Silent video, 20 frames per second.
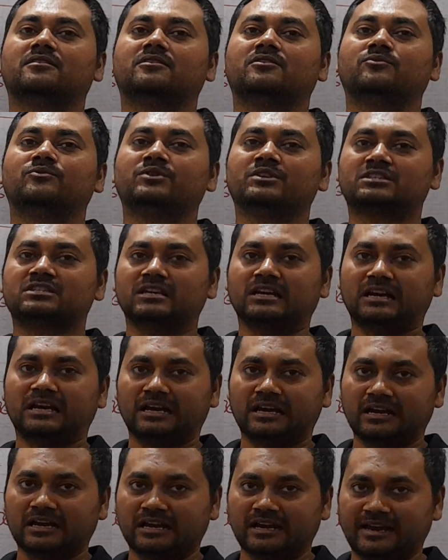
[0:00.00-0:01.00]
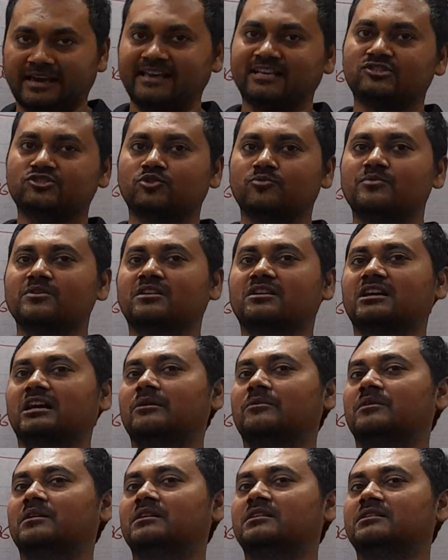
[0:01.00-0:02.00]
which has to be
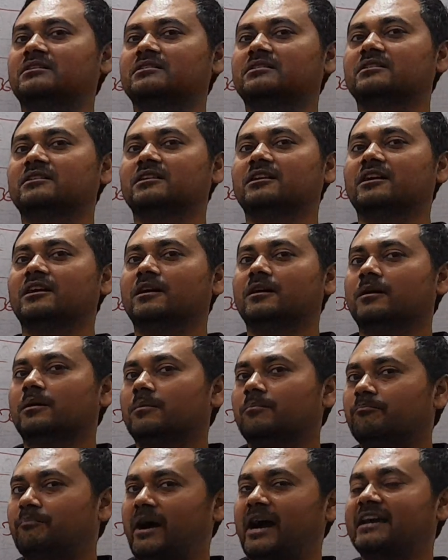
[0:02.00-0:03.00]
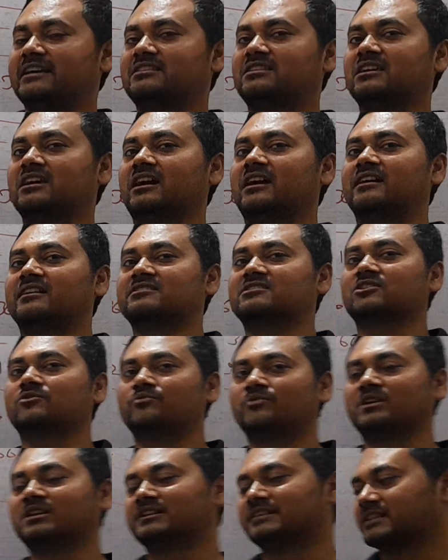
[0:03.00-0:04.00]
covered by the earth
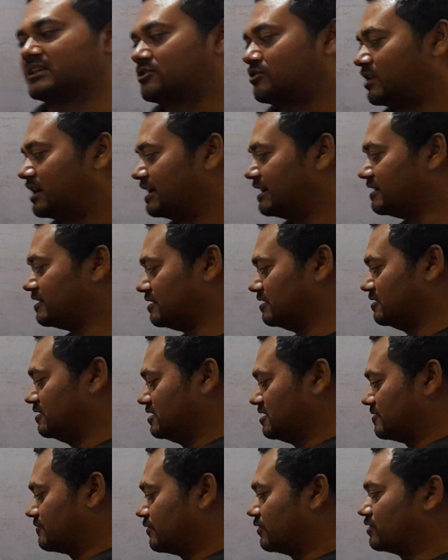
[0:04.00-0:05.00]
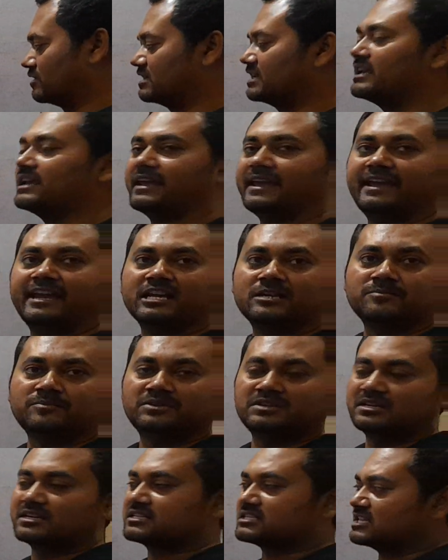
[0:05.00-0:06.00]
will require 48
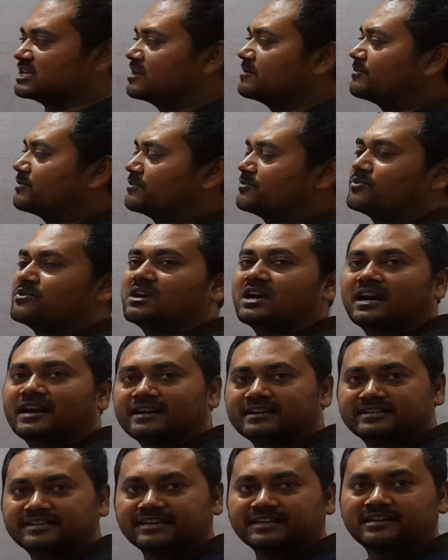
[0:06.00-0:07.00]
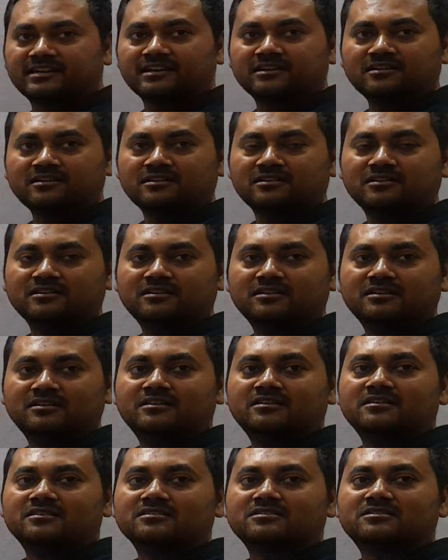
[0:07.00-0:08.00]
minutes if we are taking
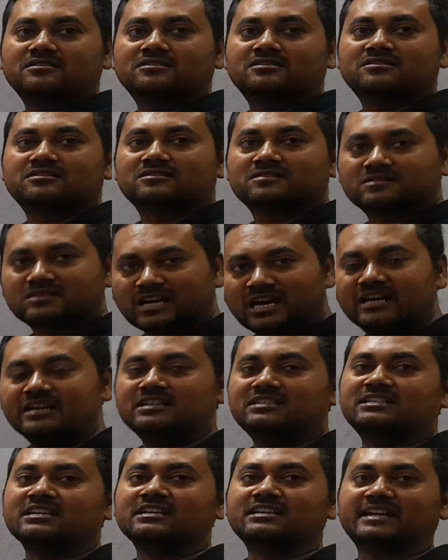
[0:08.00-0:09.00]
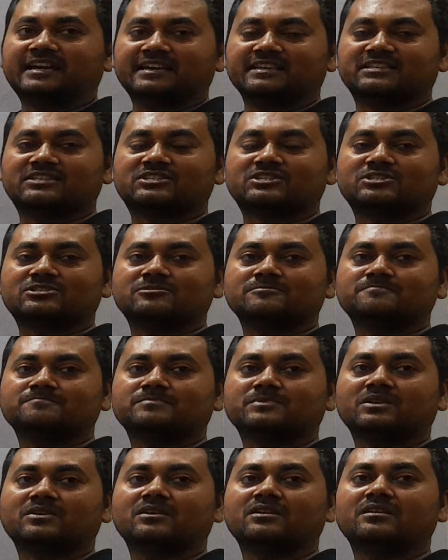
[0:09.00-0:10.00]
30 days
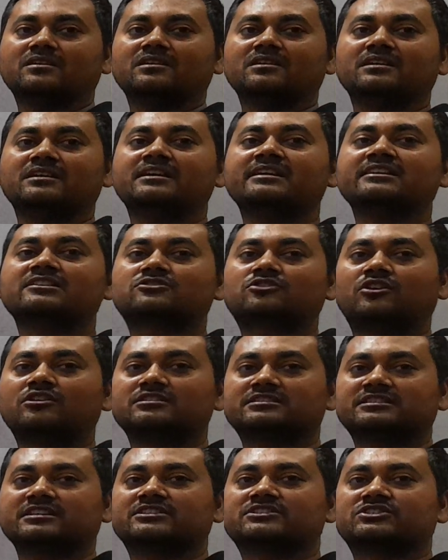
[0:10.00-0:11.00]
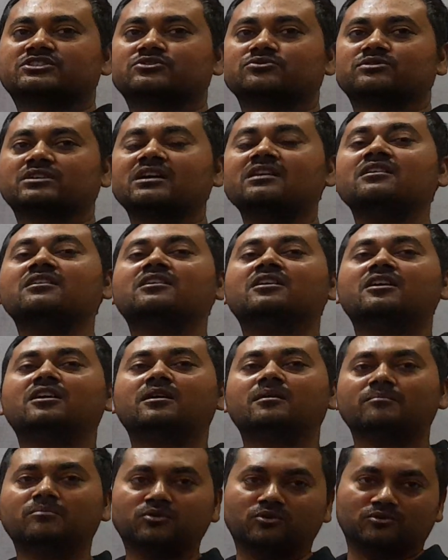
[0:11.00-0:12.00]
in context to the
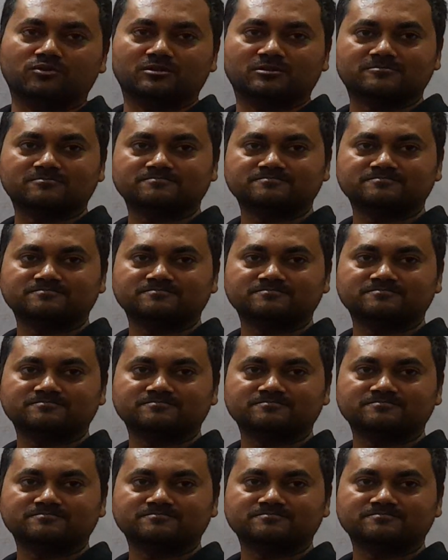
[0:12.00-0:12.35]
moon.